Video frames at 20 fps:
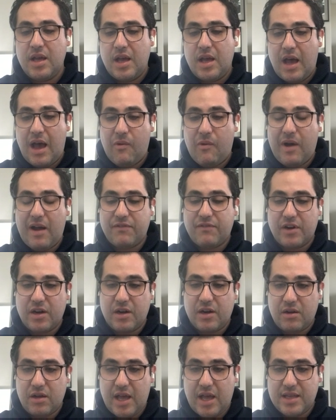
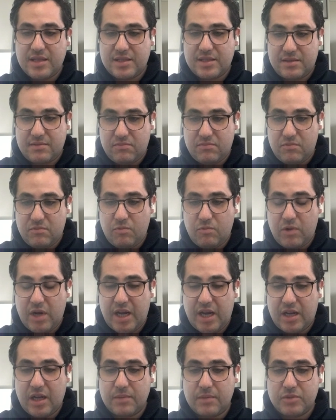However, when
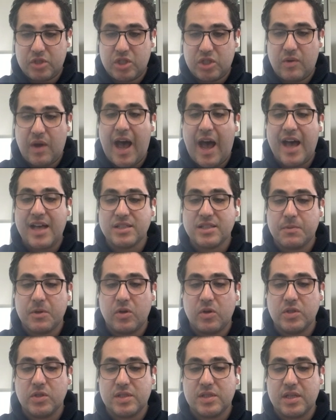it comes to
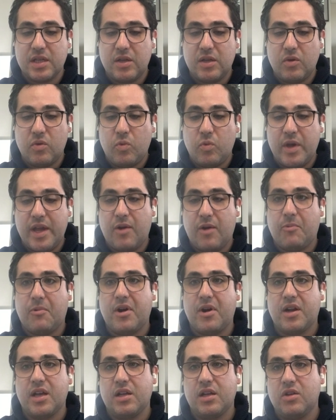hospitals, we are
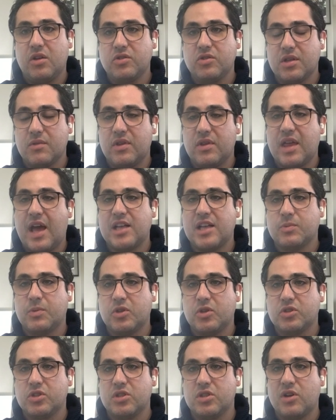working closely with
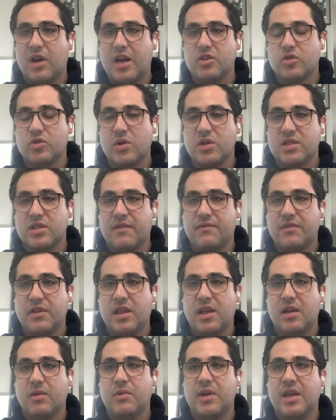hospitals to try to source
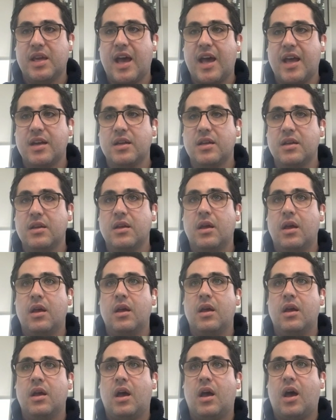everything we can.
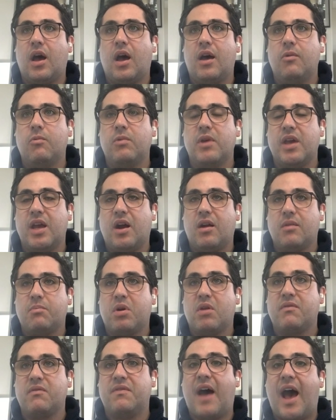We are
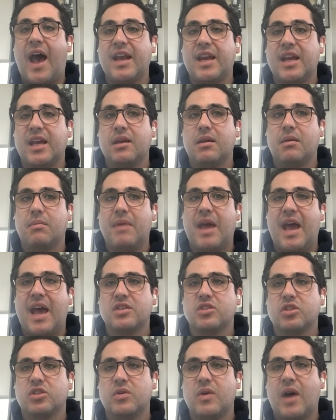providing
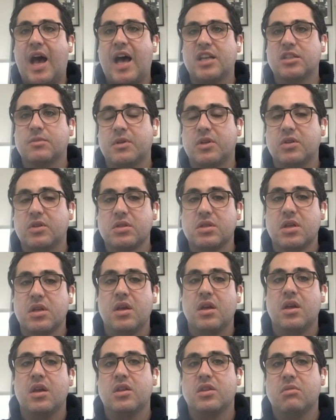masks to hospitals.
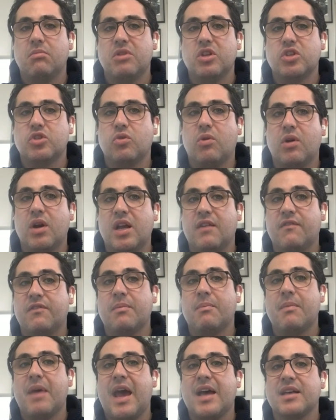The majority of the
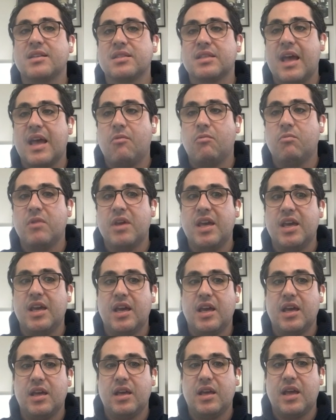masks that
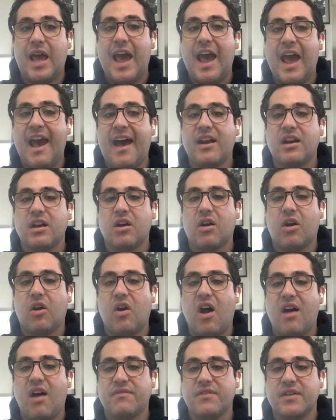we had in our
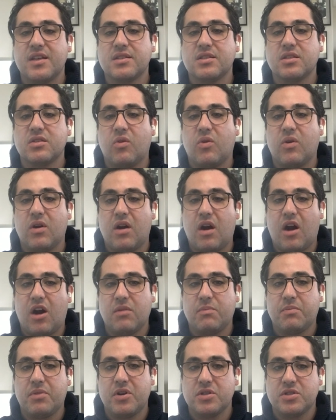office or
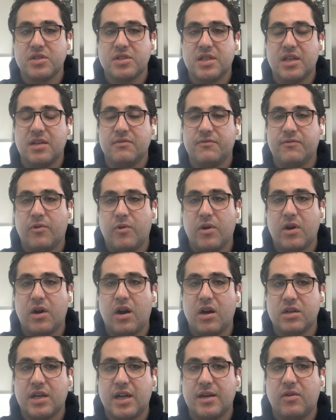are purchasing for
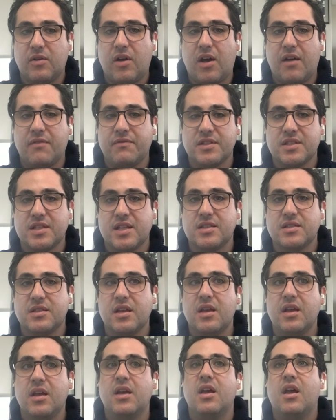our dental offices
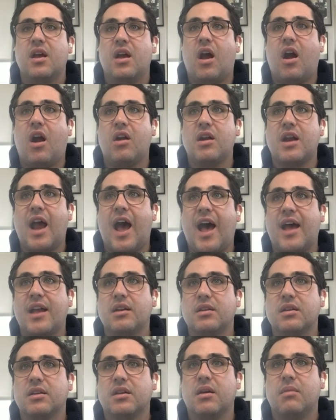are not
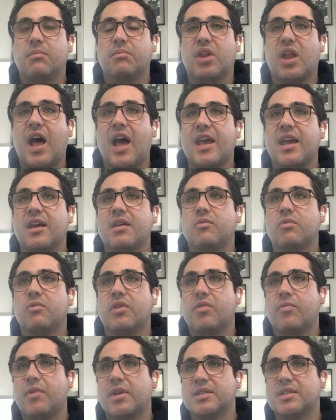compliant with
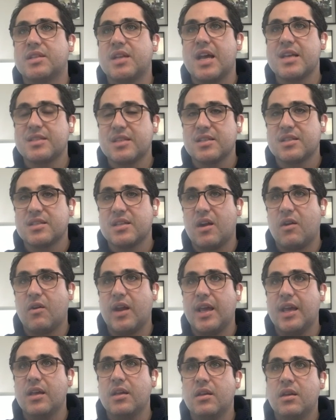what's
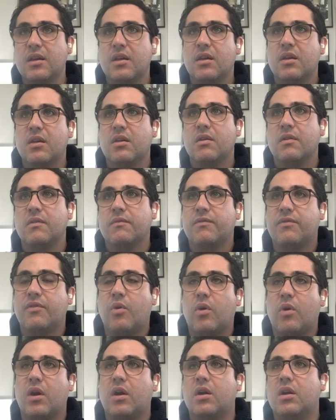necessary
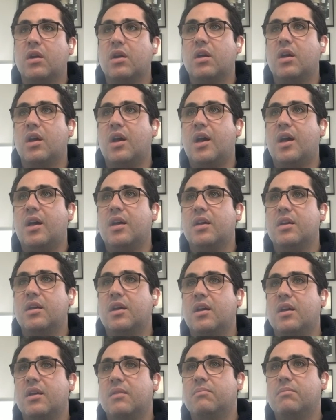for a
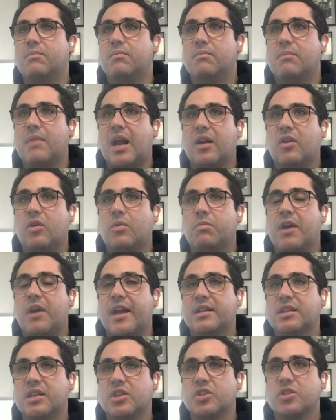medical
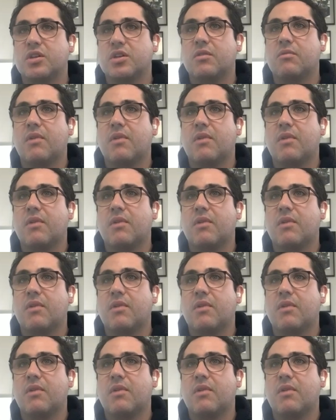practitioner.